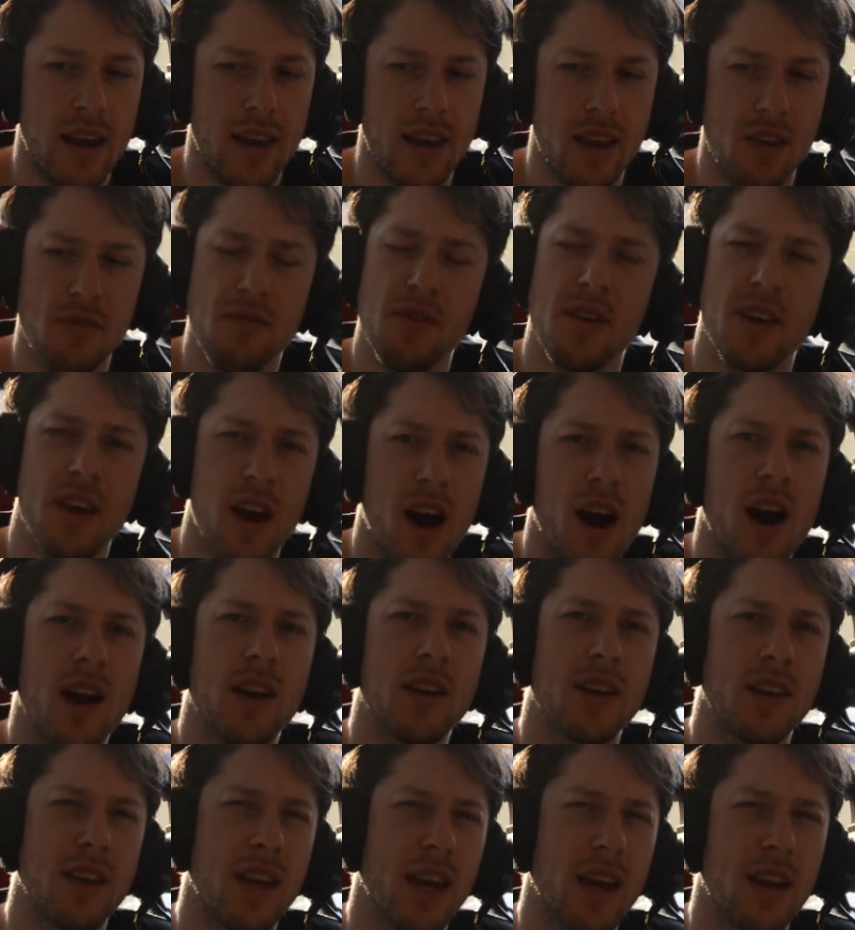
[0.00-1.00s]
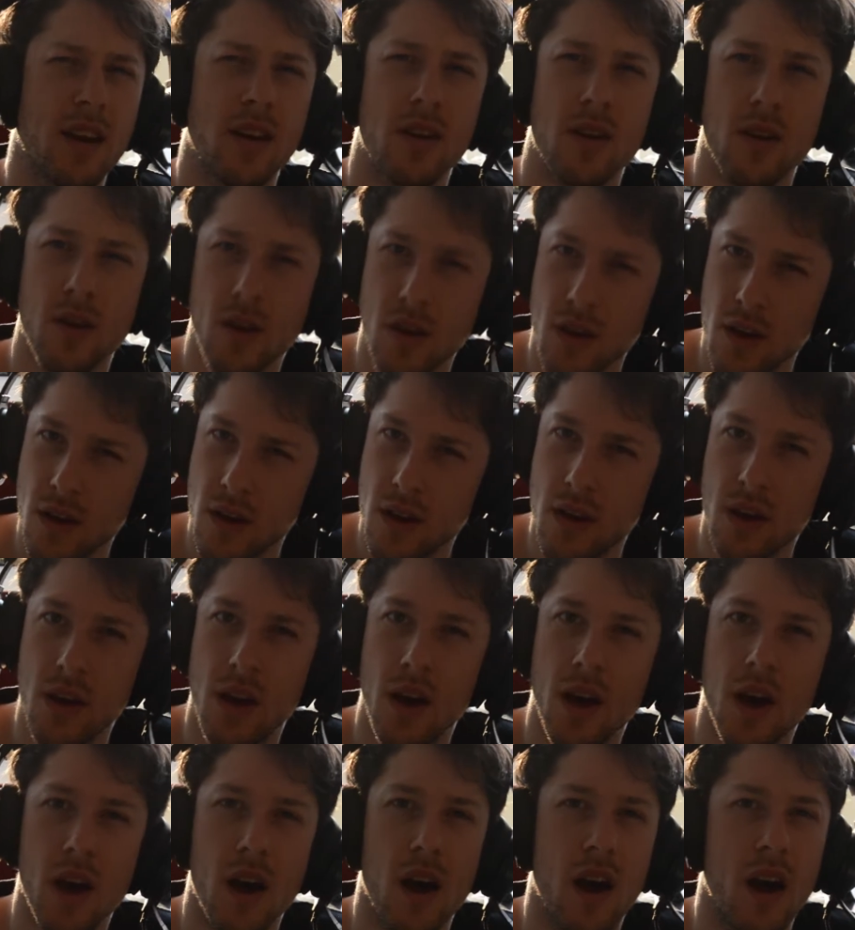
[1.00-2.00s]
If he can't get
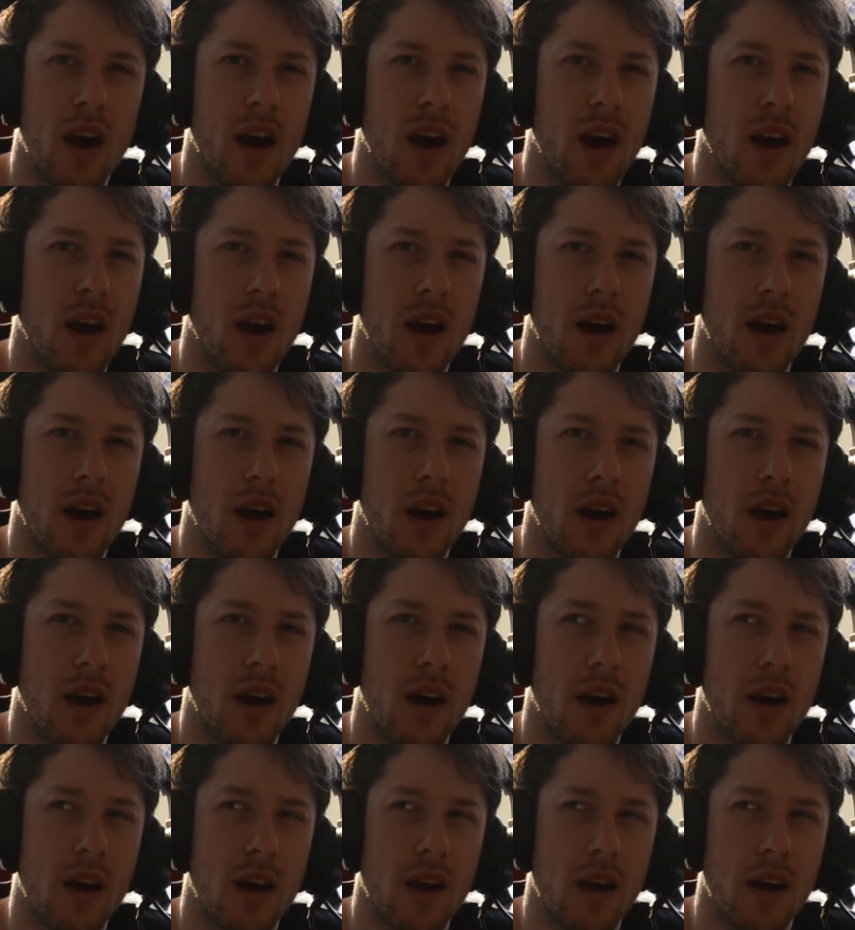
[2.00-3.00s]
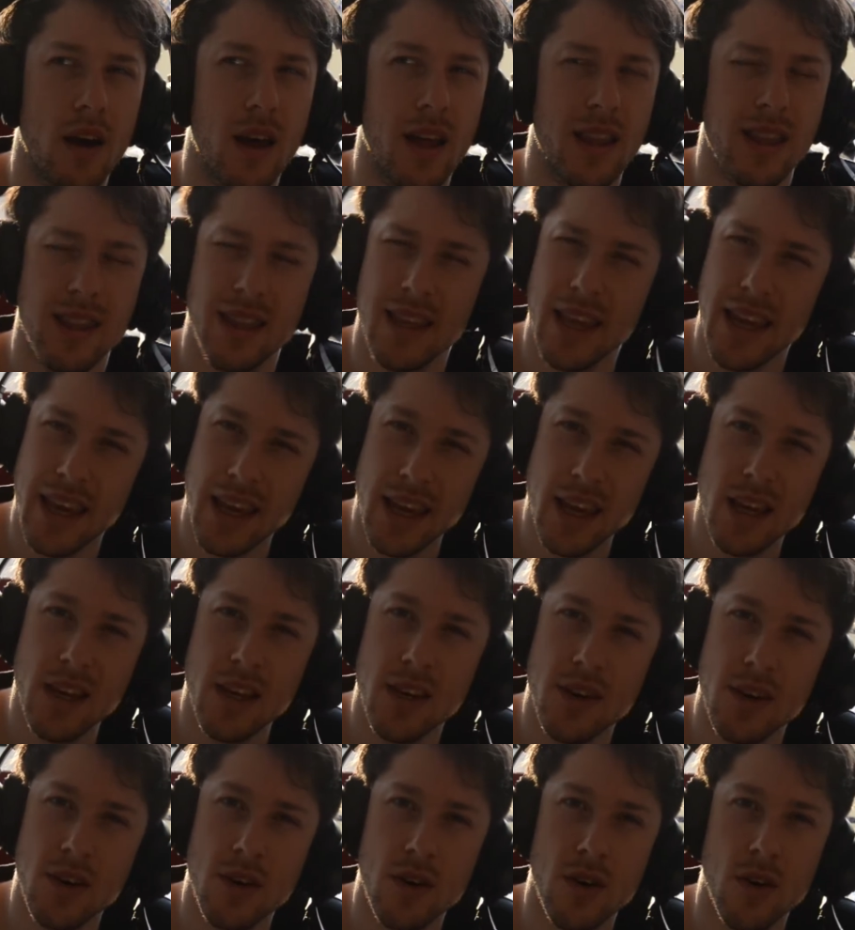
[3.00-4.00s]
a
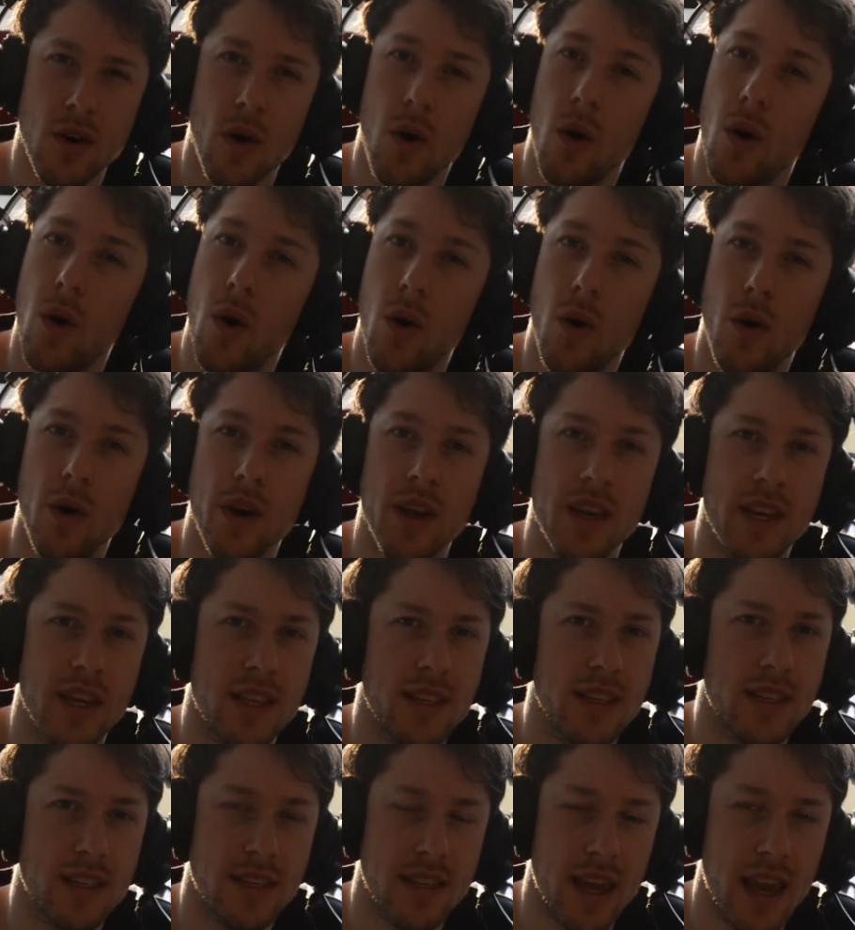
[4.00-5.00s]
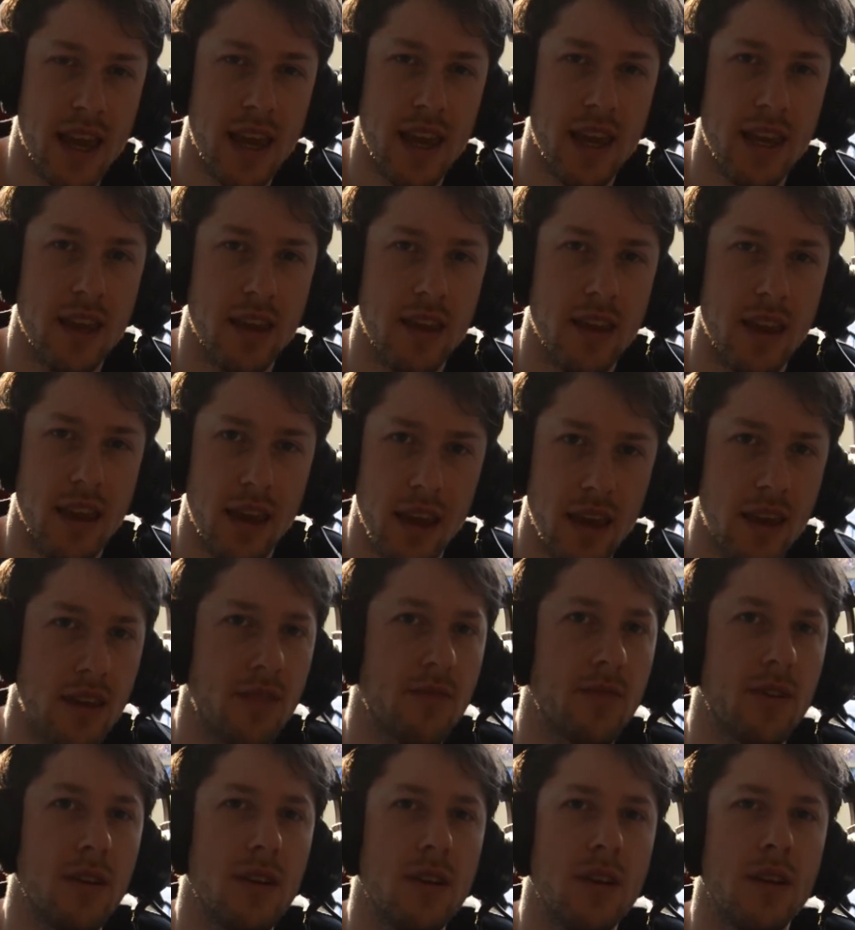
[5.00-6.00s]
lead, or he can stay
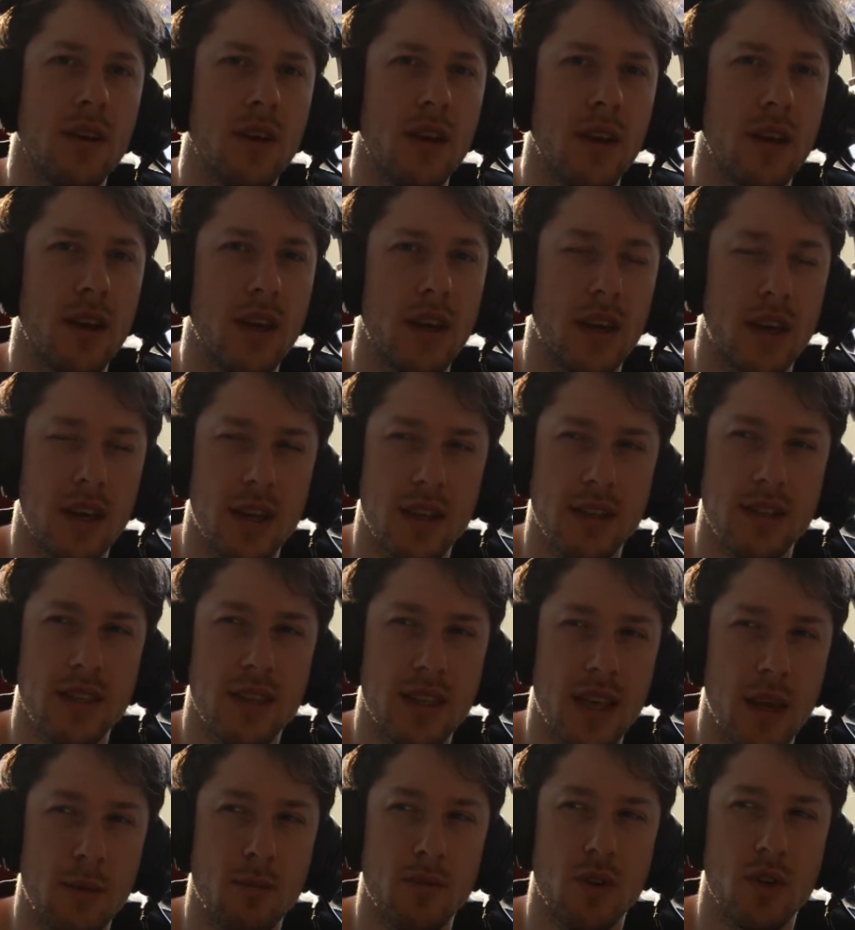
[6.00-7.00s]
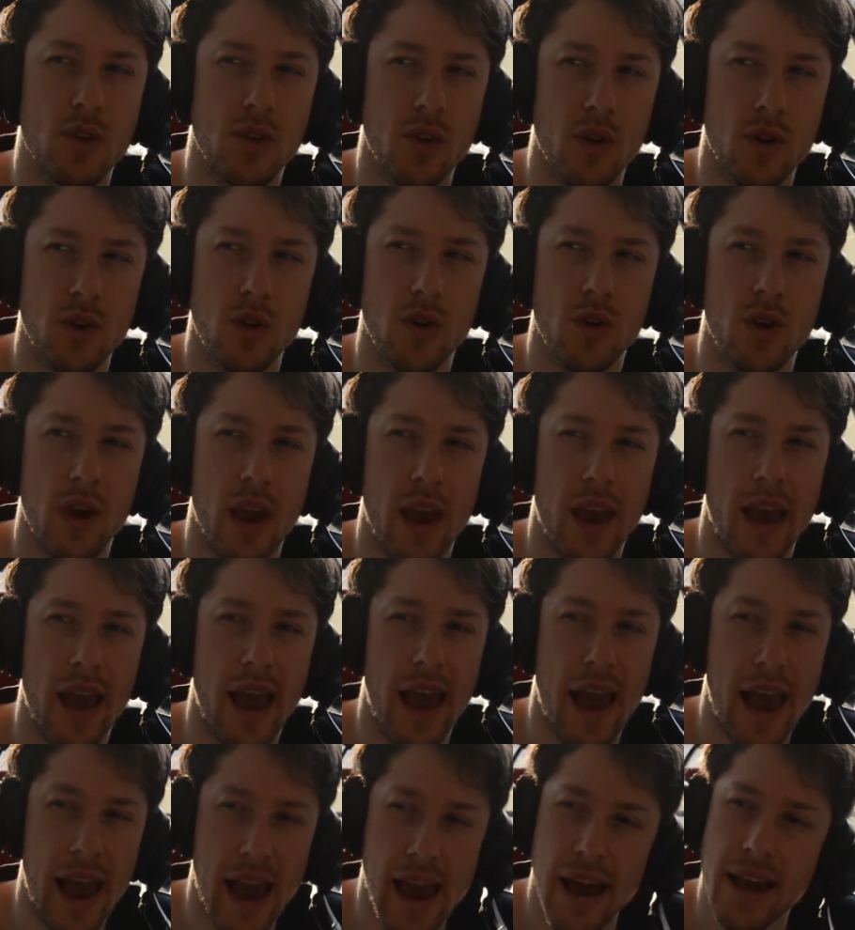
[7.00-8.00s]
even, he doesn't seem to do
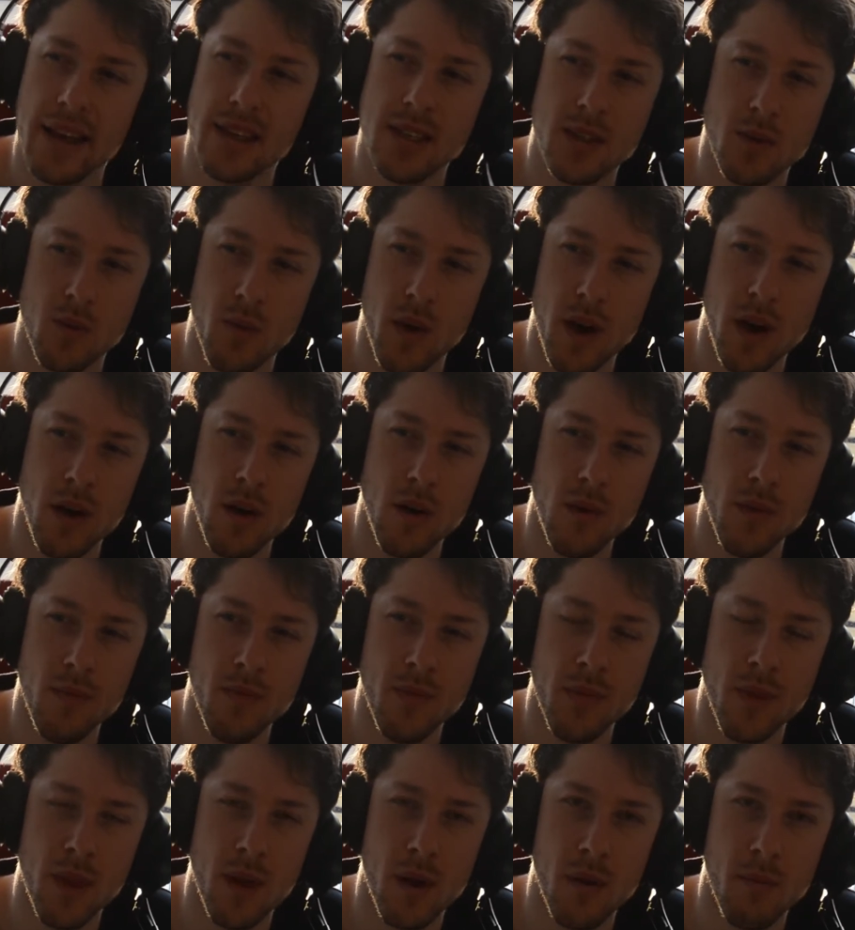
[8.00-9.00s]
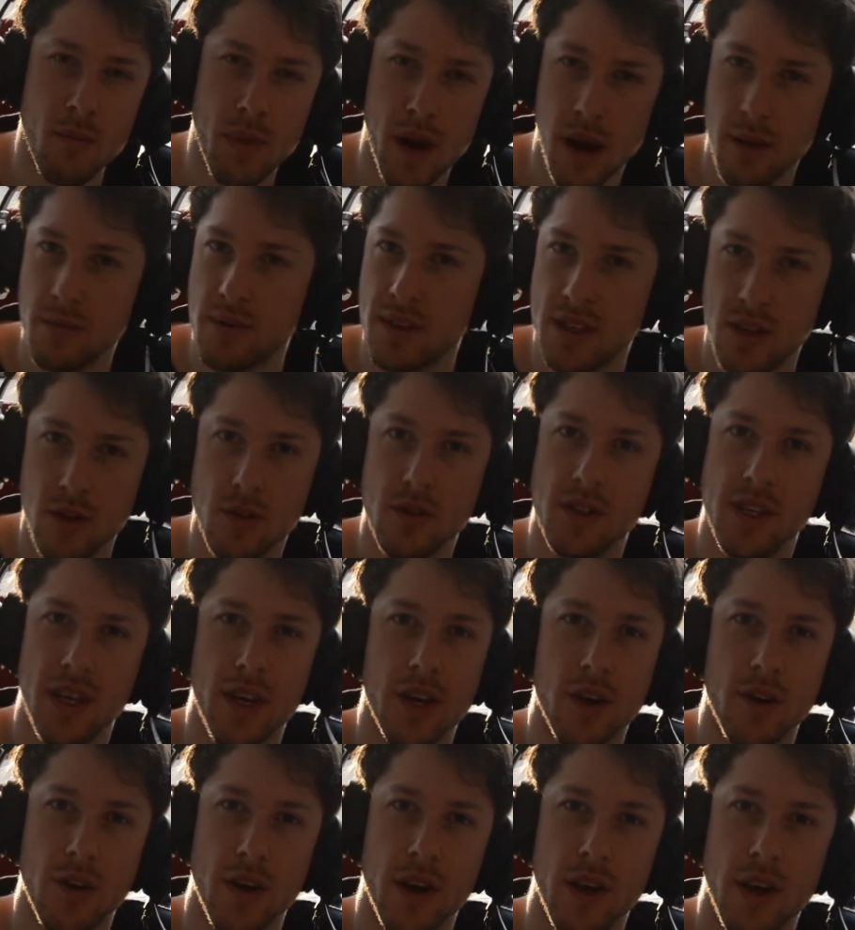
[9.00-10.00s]
as well, but I'm still
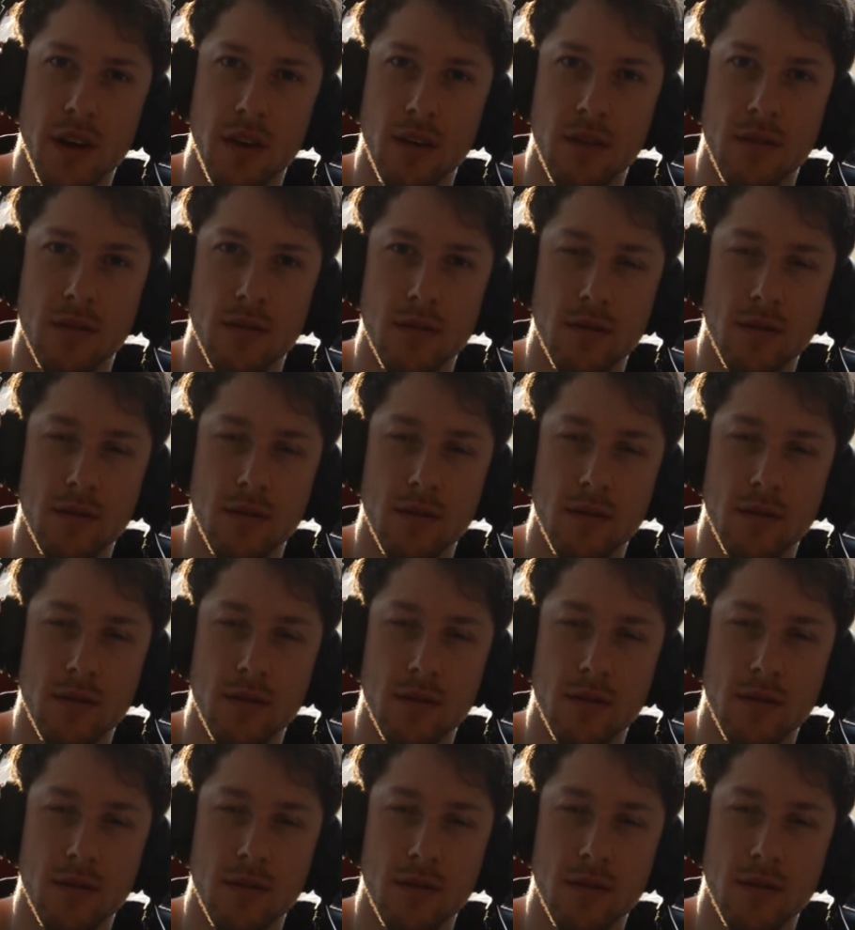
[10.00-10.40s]
tinkering